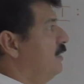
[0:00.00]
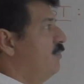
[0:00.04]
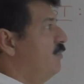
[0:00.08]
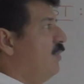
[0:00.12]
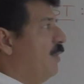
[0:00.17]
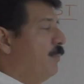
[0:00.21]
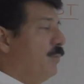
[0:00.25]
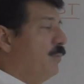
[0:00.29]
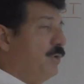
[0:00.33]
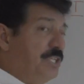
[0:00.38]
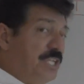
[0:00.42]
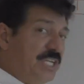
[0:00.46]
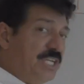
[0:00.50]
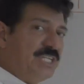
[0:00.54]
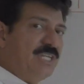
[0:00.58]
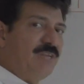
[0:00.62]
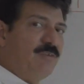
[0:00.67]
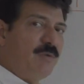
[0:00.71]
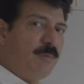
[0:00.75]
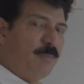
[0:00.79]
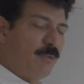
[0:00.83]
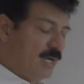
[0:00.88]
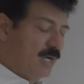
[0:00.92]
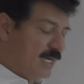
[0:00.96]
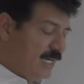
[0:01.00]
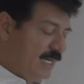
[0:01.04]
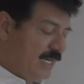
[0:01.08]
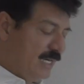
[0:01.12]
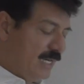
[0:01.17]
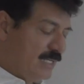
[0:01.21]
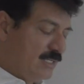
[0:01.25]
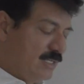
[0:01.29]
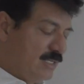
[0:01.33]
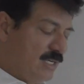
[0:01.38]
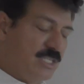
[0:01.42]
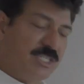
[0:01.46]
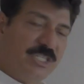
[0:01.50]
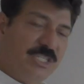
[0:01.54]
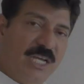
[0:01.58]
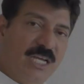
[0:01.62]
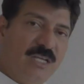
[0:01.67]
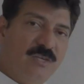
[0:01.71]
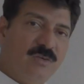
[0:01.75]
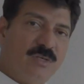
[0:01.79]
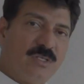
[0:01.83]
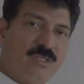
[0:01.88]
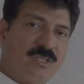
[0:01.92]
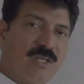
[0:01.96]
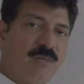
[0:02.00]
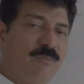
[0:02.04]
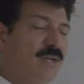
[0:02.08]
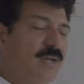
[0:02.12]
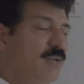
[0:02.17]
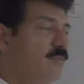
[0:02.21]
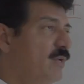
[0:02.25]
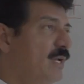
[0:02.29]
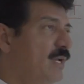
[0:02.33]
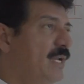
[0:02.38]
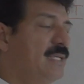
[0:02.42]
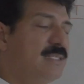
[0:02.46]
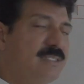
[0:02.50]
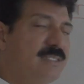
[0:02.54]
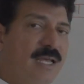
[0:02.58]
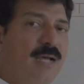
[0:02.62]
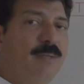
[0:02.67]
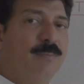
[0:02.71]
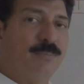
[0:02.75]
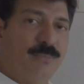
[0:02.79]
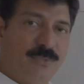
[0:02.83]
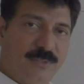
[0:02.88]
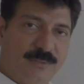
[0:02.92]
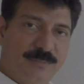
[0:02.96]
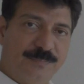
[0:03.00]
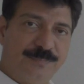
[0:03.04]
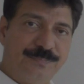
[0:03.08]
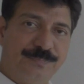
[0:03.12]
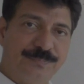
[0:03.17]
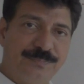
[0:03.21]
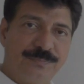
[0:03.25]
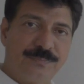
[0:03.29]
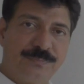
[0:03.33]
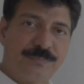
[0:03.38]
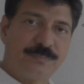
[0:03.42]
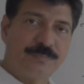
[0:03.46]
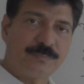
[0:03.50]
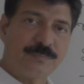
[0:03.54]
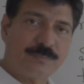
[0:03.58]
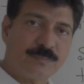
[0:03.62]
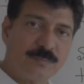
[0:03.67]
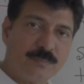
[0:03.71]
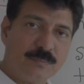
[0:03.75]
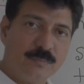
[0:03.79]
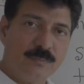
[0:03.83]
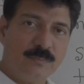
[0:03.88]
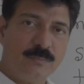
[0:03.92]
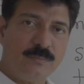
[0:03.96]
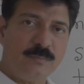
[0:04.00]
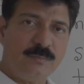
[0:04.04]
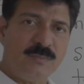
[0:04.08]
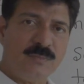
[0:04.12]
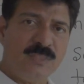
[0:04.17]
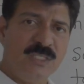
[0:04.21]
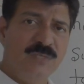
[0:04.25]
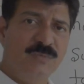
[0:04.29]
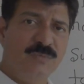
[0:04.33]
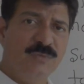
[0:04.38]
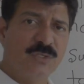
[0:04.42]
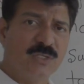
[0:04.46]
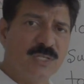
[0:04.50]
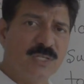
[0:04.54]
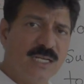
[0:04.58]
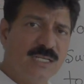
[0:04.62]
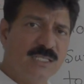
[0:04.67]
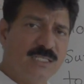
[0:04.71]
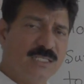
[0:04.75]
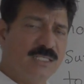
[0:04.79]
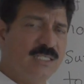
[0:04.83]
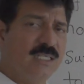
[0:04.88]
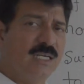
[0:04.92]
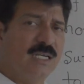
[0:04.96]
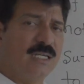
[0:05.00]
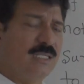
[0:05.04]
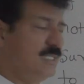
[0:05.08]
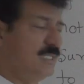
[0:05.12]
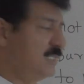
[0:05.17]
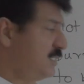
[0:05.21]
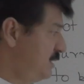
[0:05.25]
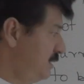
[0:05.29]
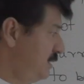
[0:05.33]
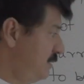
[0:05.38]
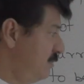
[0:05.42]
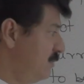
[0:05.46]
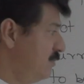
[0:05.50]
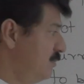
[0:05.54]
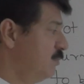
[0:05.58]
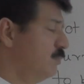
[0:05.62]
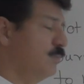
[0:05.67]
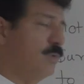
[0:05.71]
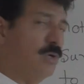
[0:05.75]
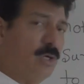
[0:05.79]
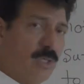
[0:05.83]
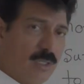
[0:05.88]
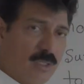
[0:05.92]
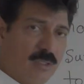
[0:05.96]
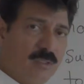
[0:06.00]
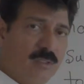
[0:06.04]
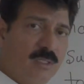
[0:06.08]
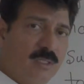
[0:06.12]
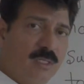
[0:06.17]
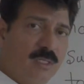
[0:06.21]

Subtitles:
if the position of a body does not change with, for example, if you consider this board,